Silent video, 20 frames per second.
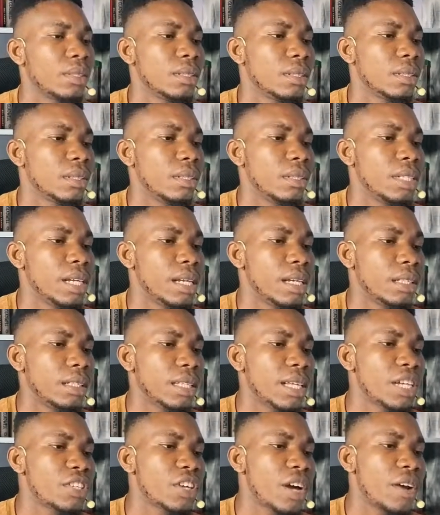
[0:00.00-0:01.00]
the
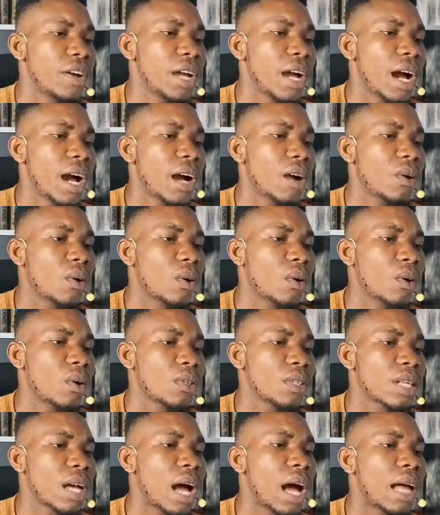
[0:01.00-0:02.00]
tertiary
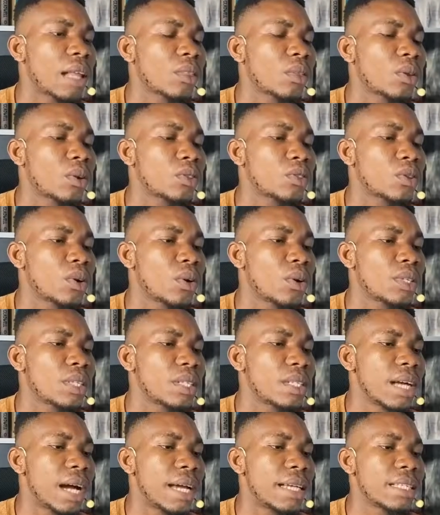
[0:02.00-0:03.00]
alcohols are not
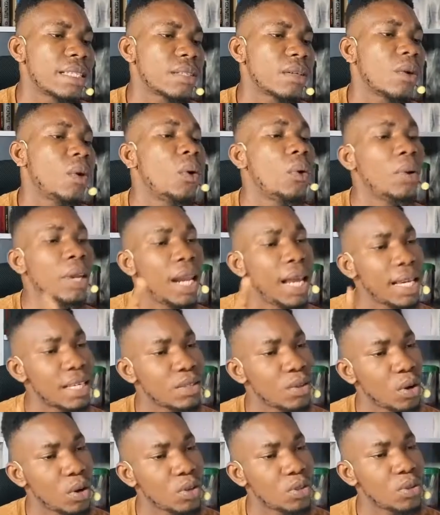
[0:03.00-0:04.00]
oxidized unless
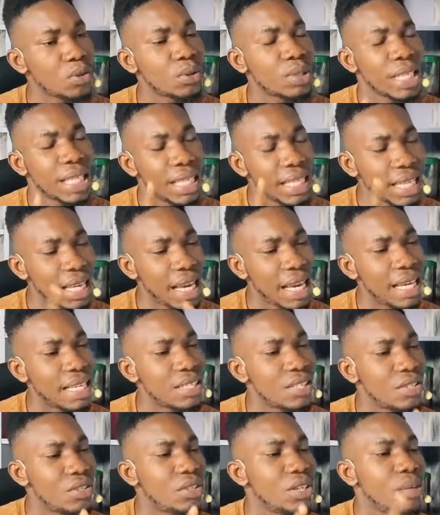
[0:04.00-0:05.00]
also in
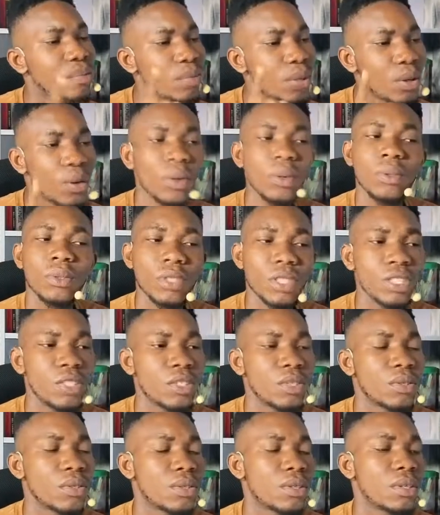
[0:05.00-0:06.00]
extreme
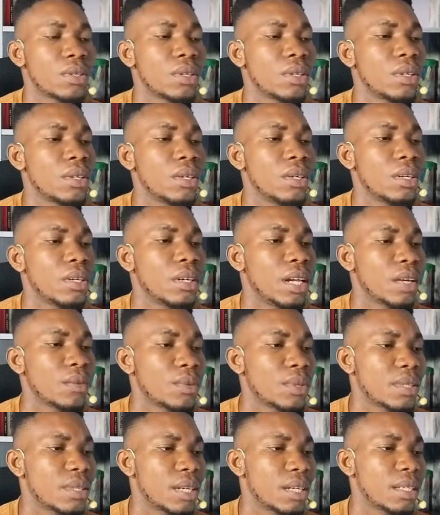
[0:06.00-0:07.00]
conditions, like
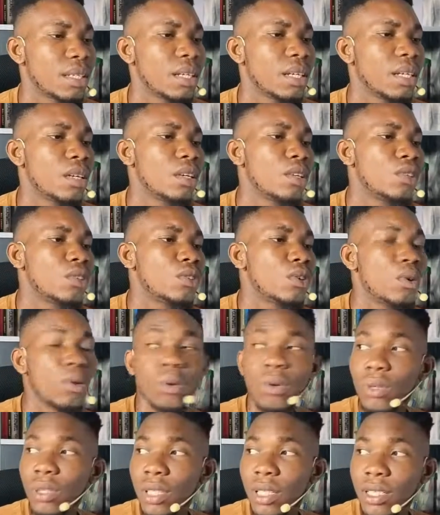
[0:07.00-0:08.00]
we said.
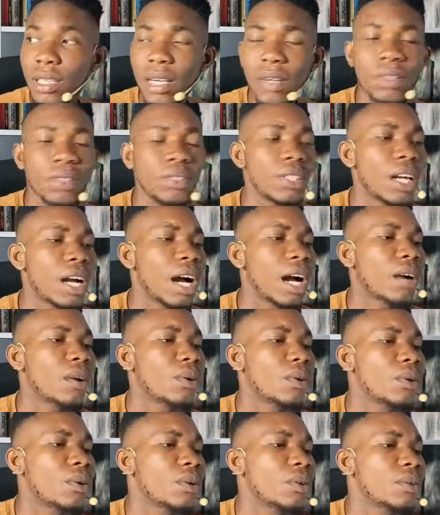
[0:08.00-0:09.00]
So the secondary
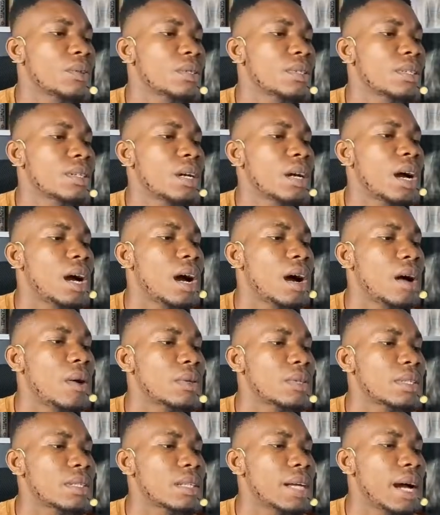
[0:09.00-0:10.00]
alcohols are
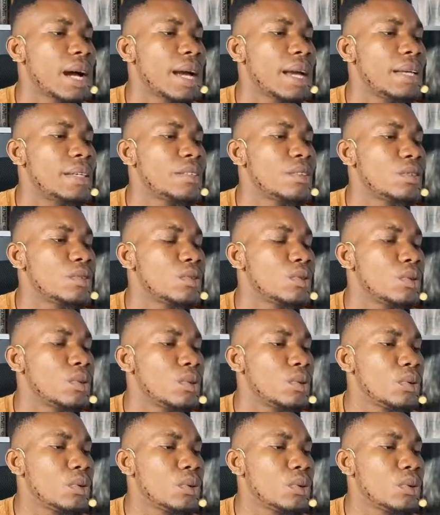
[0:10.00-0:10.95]
oxidized to